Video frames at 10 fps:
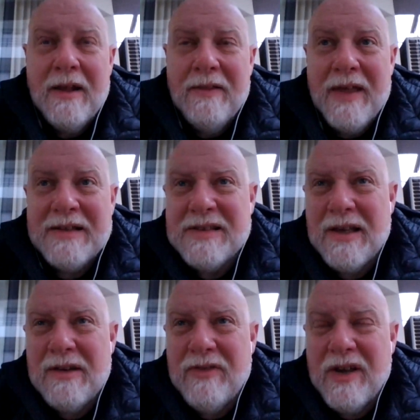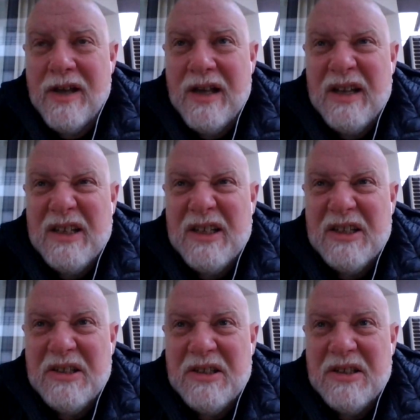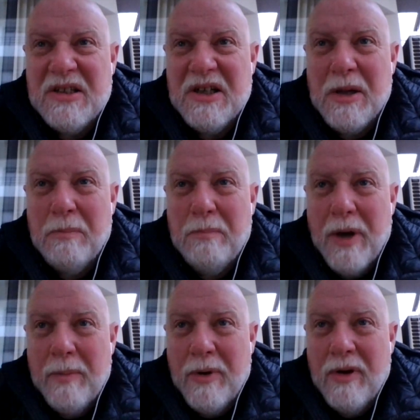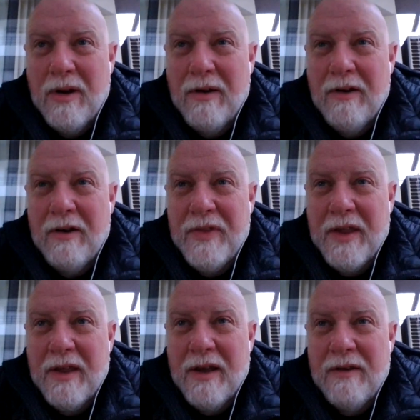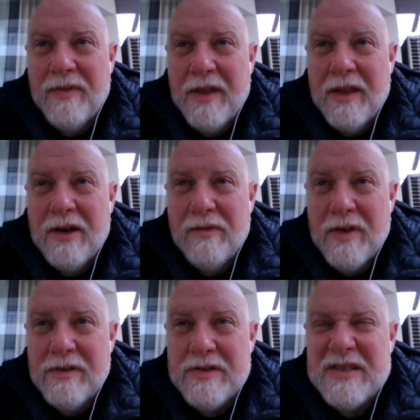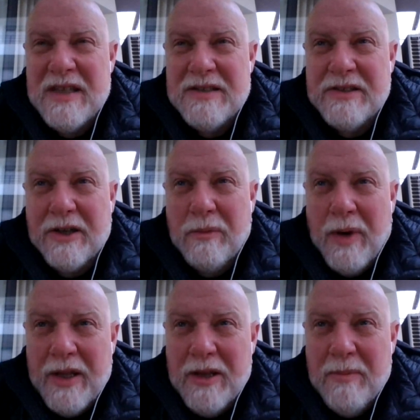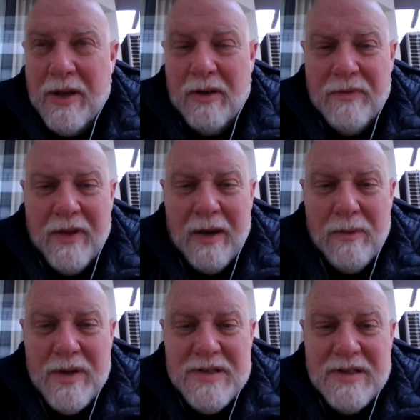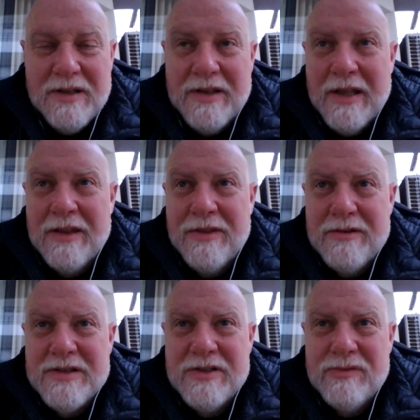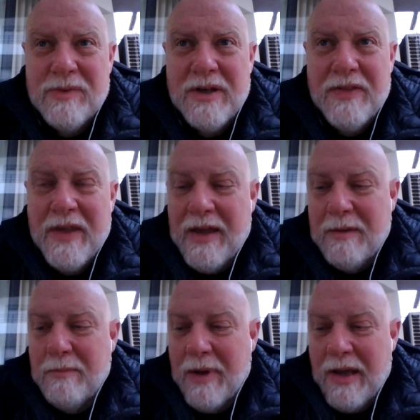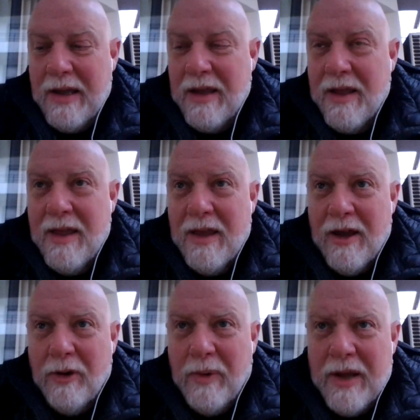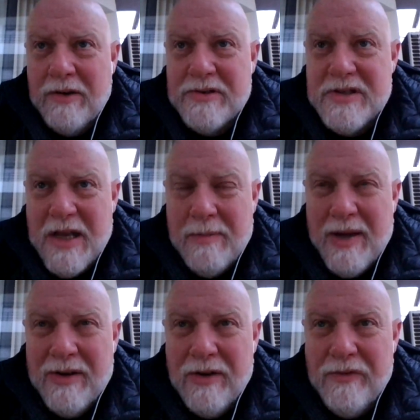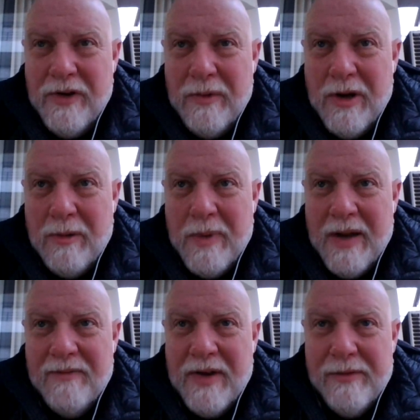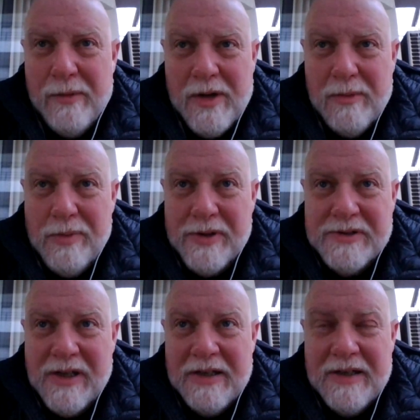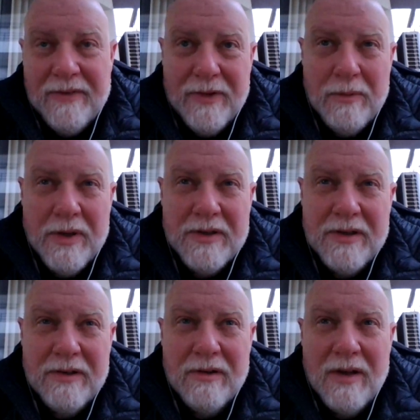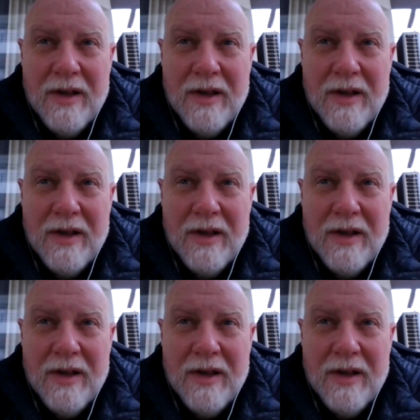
That's kind of a, a bummer of the of the interviews. They stuck it right in the middle for that reason. Then there's this one at the end by a writer whose name I know very well, but I've never read her books, and I definitely want to,